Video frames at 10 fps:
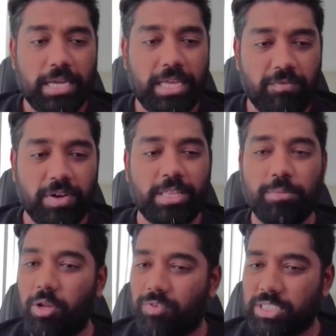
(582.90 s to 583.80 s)
give a little
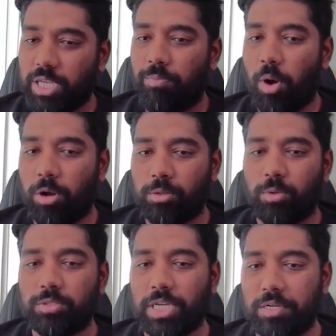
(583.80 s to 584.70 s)
bit of support
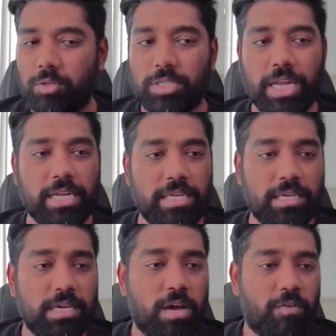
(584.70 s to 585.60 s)
to Sandro
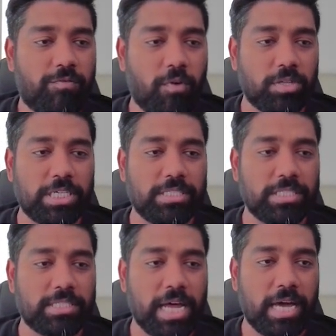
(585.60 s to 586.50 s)
Tonali four
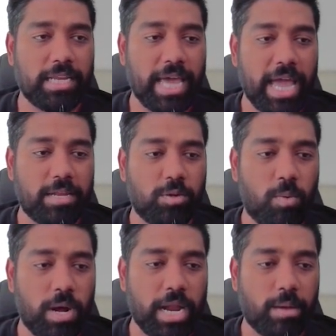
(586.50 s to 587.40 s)
changes done and you know
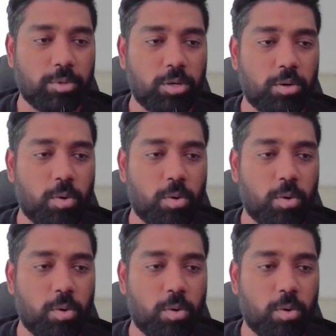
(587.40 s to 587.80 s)
what I'm gonna